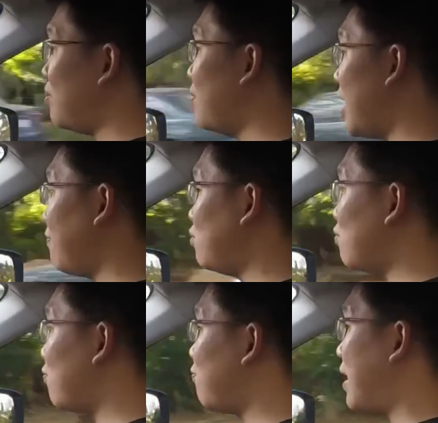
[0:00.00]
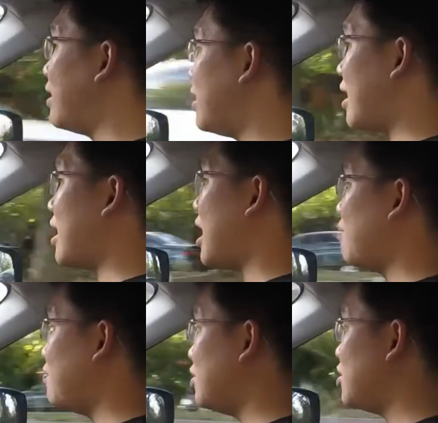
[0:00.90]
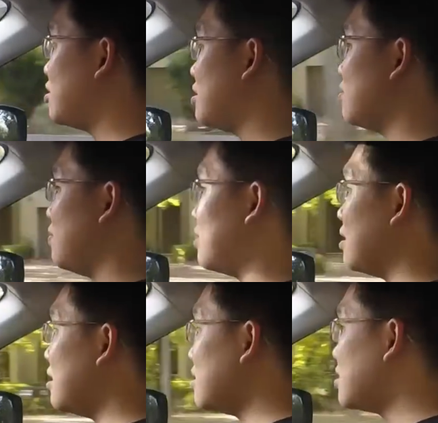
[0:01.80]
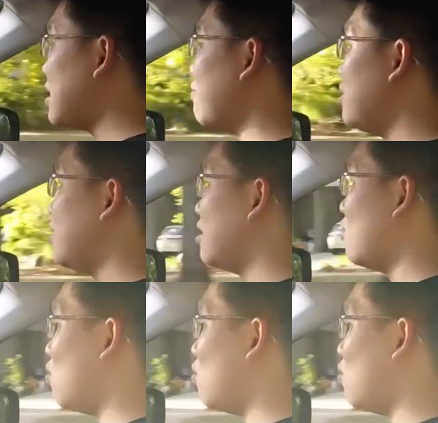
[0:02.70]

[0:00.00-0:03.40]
people have to fund their car purchases with 7-year